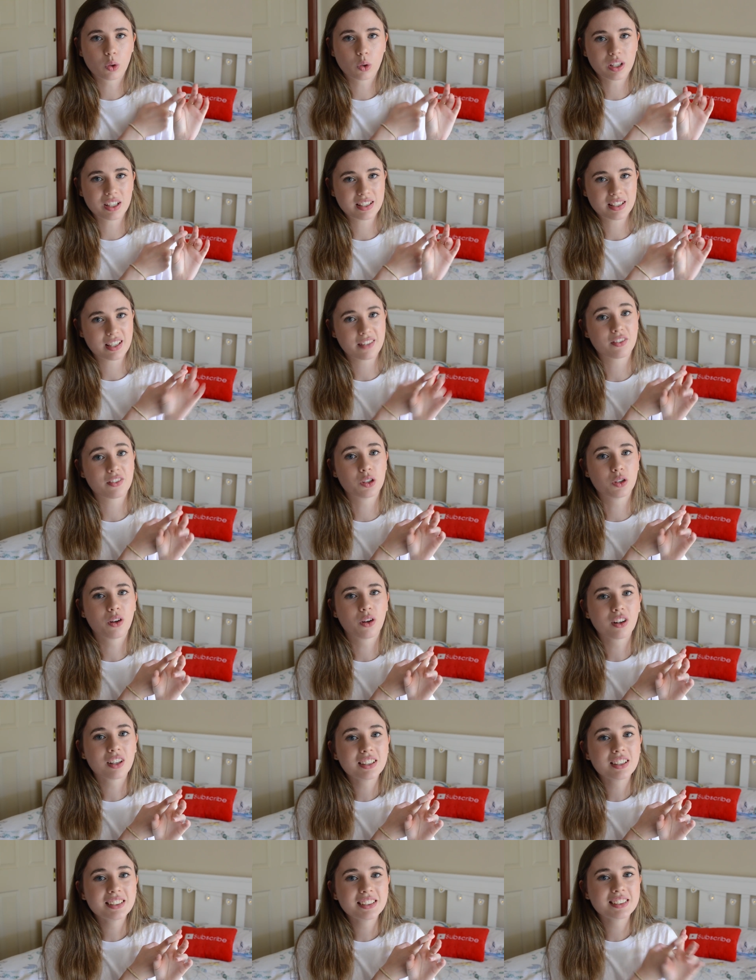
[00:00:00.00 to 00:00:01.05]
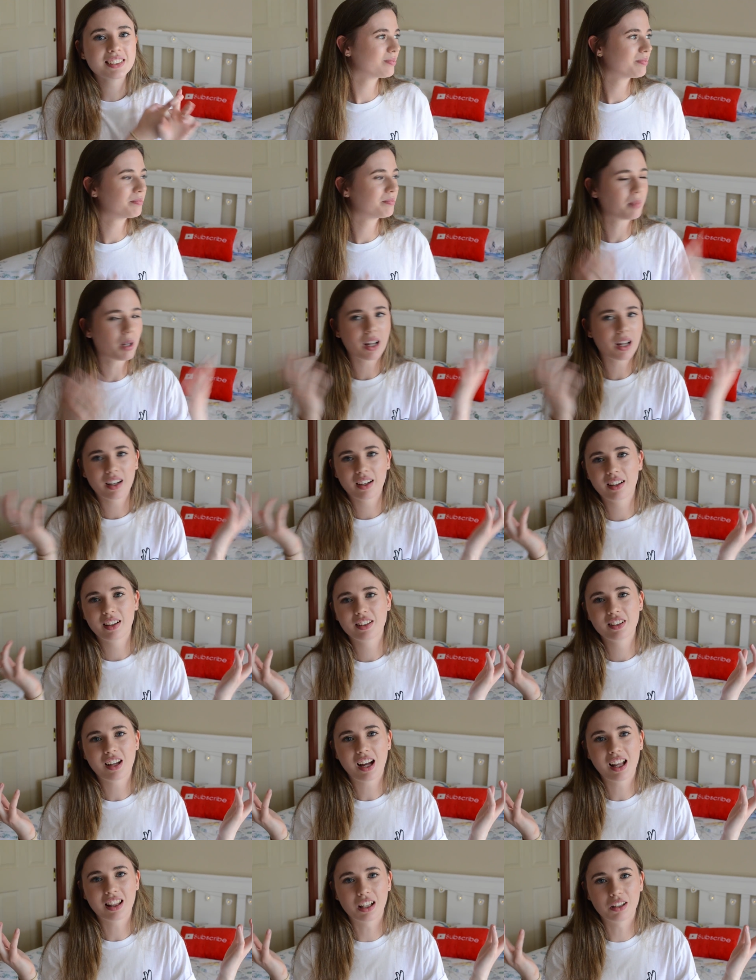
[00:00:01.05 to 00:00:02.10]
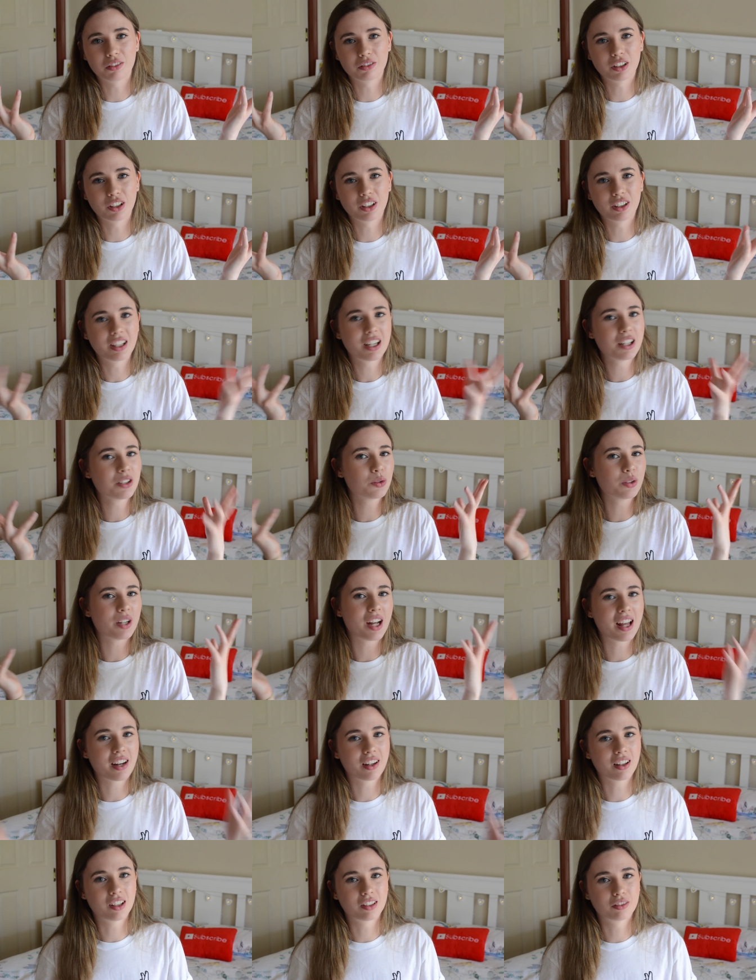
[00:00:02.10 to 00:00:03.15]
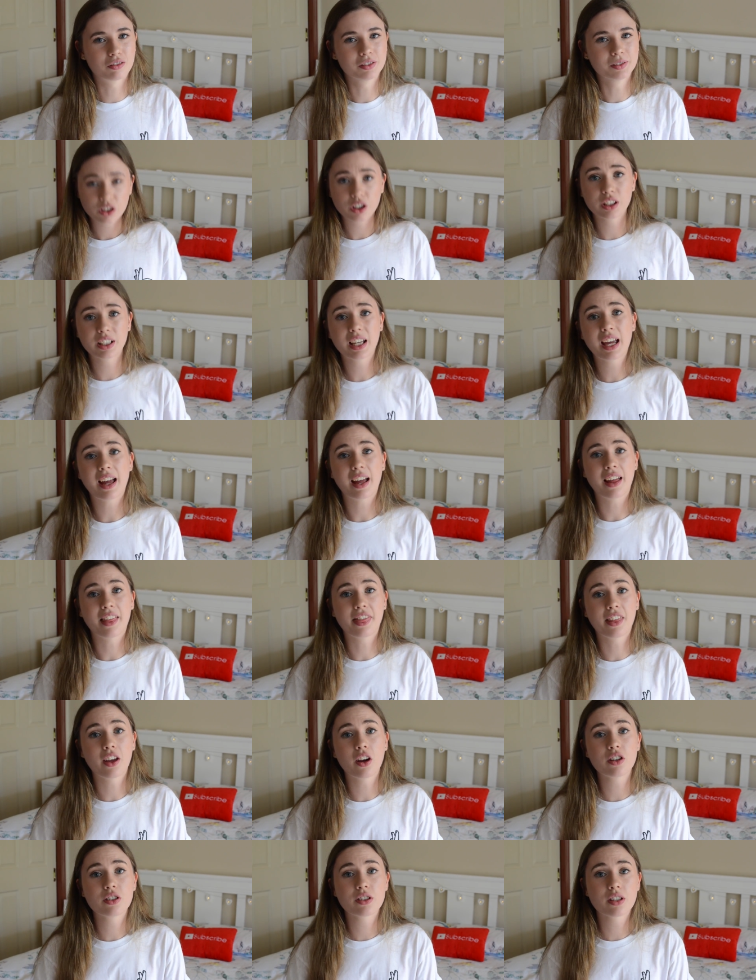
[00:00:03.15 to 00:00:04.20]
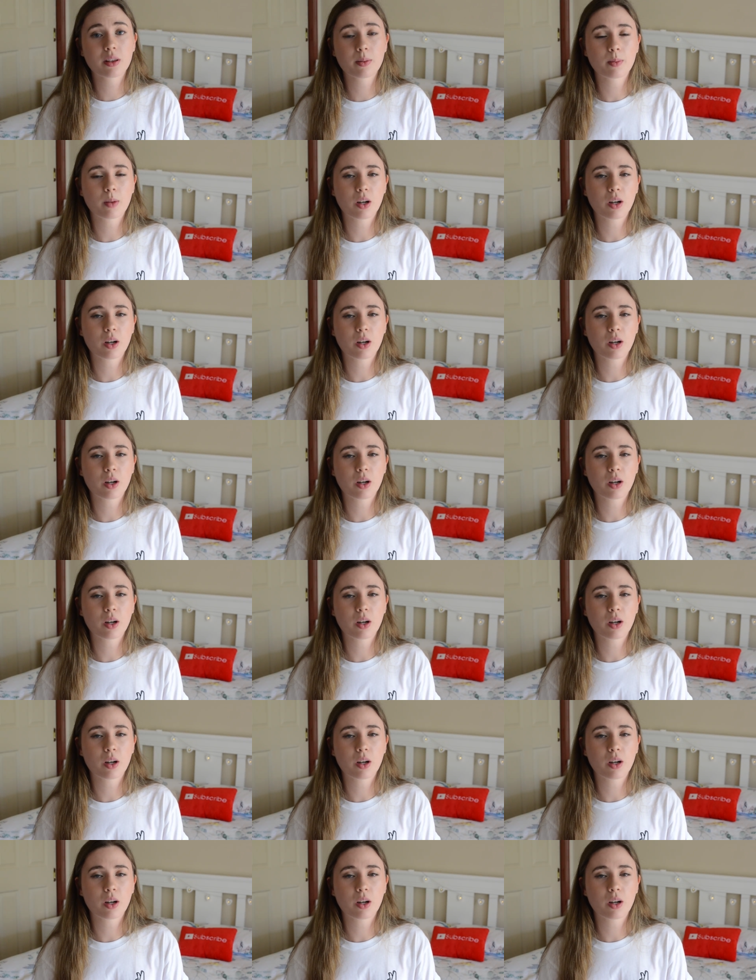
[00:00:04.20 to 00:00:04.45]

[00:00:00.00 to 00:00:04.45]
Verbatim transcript: $47, but I love her. I do it out of love. So yeah, those are the